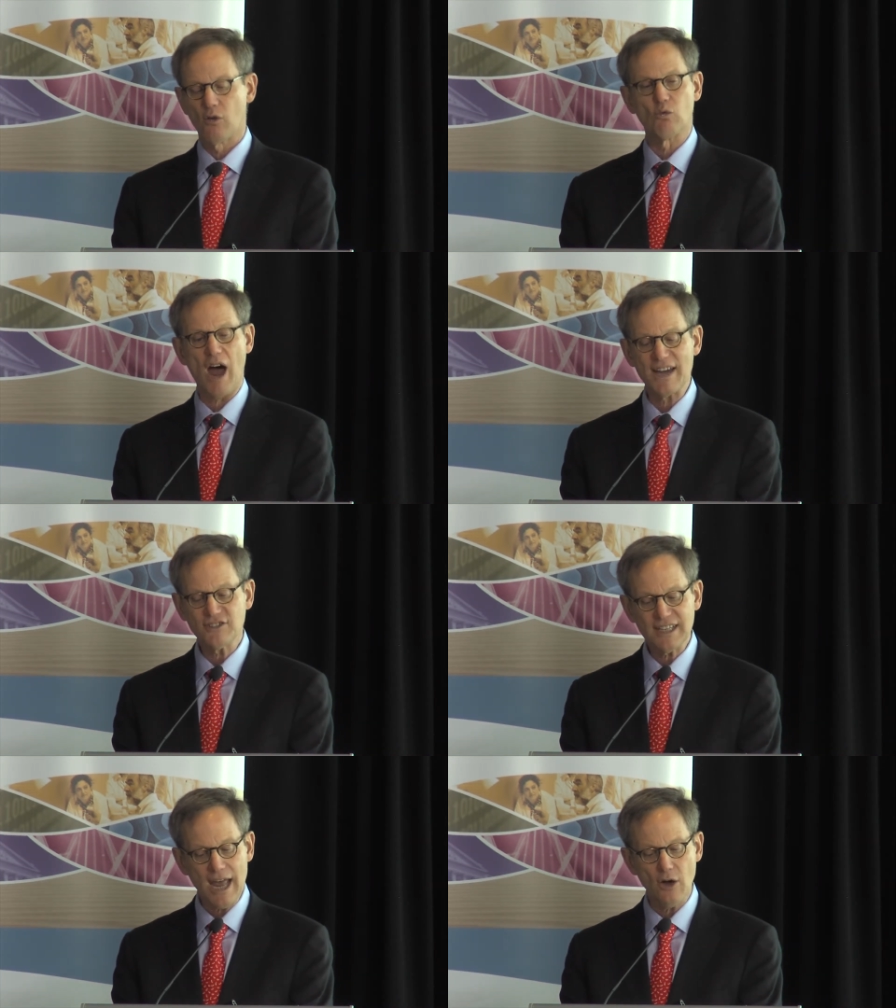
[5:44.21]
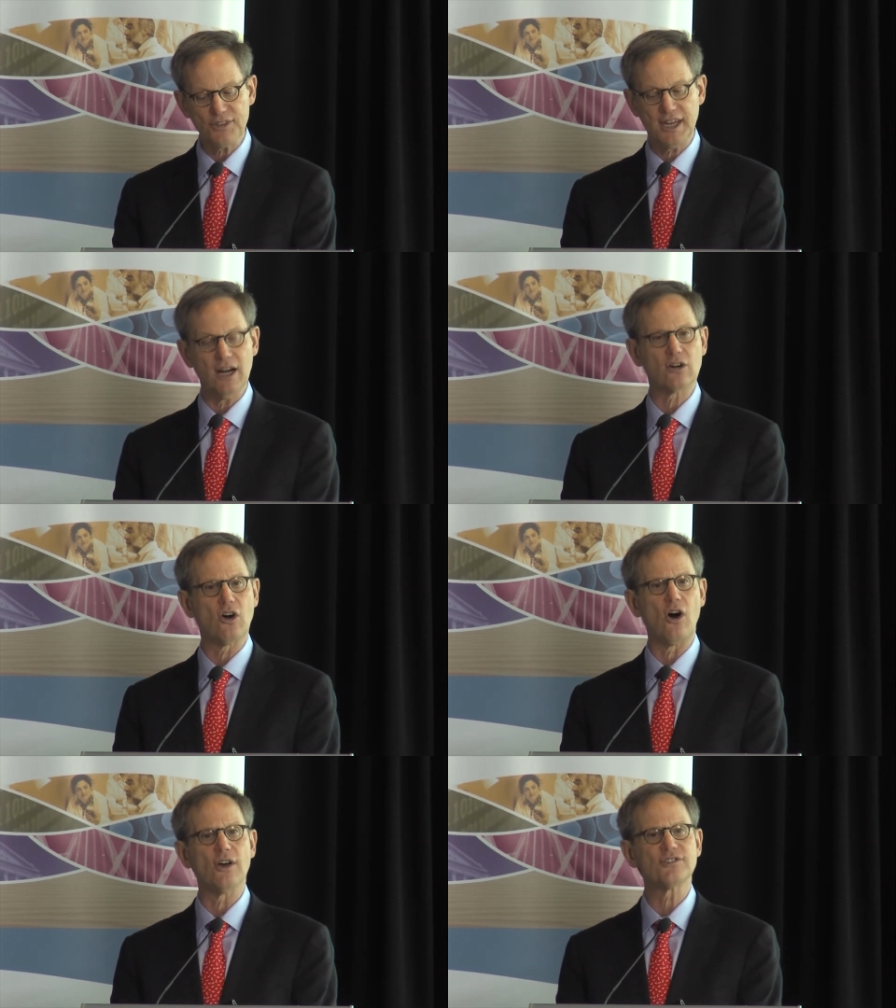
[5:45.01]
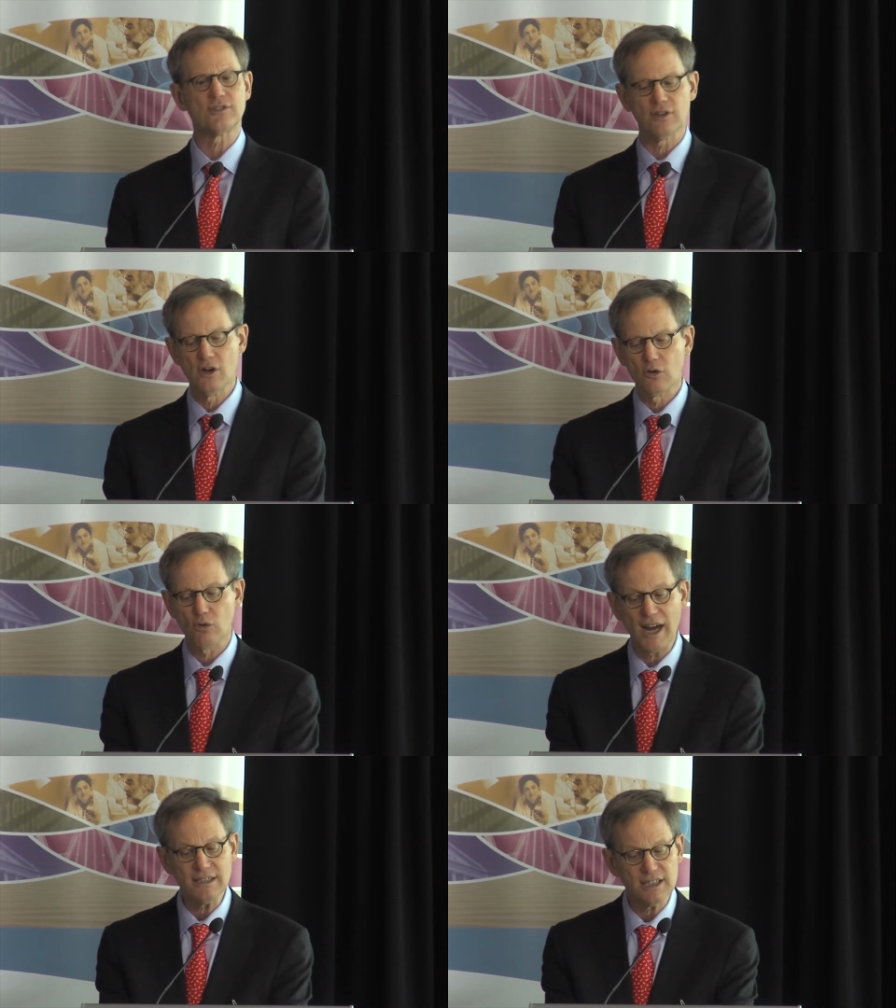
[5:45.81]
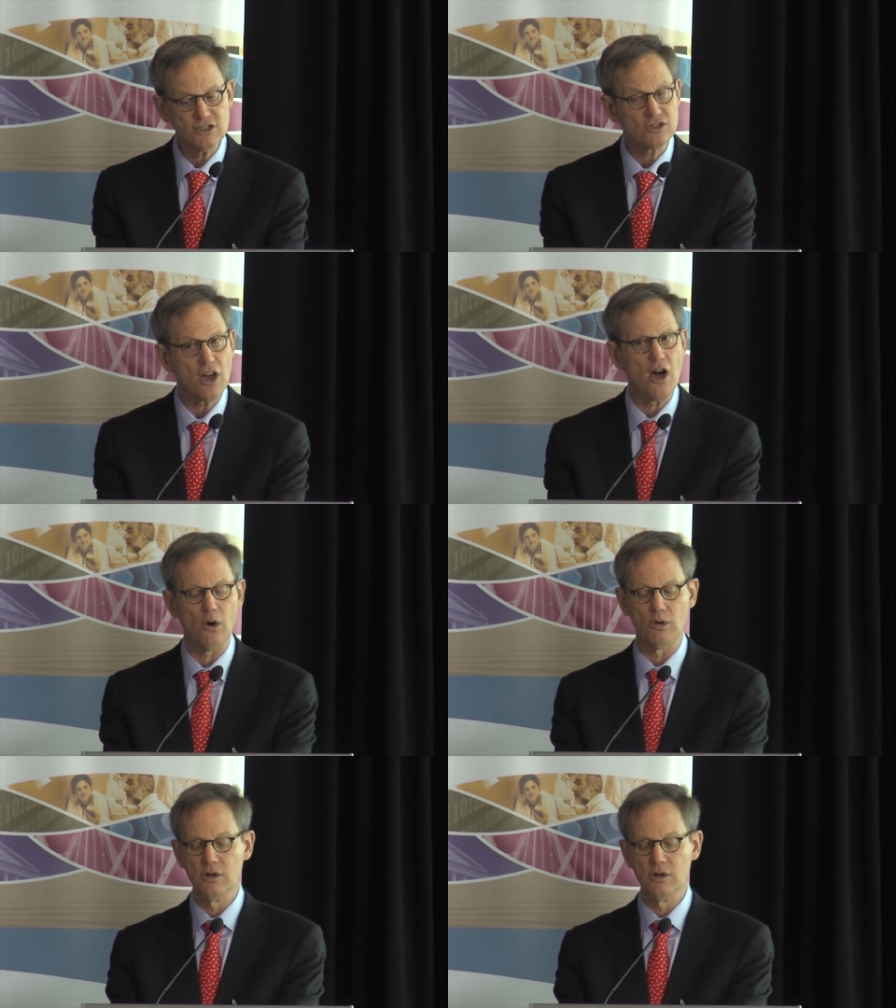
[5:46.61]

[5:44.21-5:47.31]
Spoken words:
Rising healthcare costs, rightly so,